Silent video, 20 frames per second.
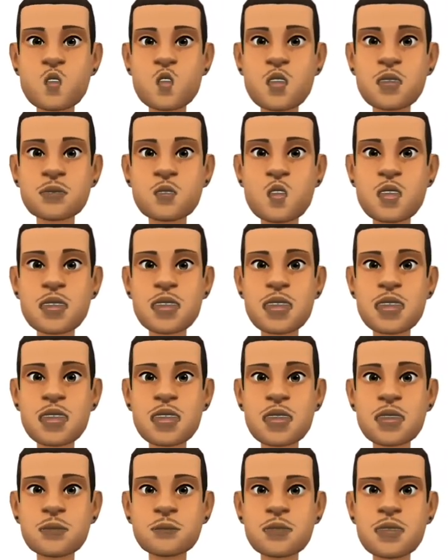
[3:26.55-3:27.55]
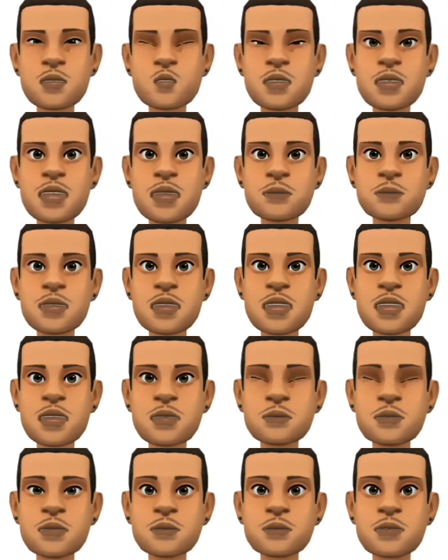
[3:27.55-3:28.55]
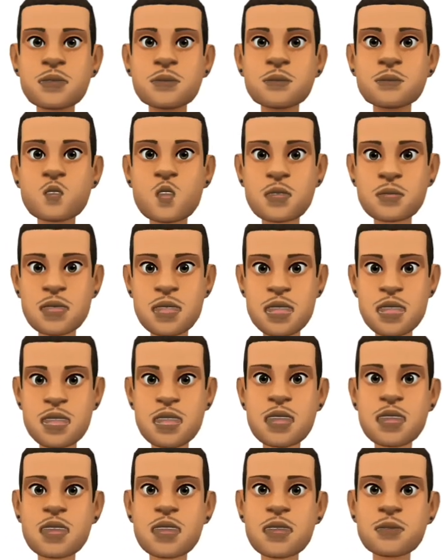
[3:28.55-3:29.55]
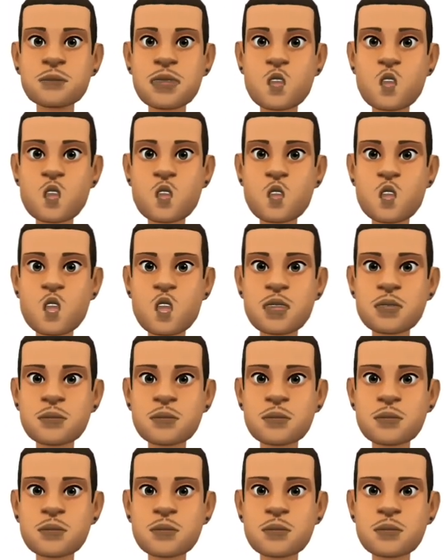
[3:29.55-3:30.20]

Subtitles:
also drains the limited resources of the country because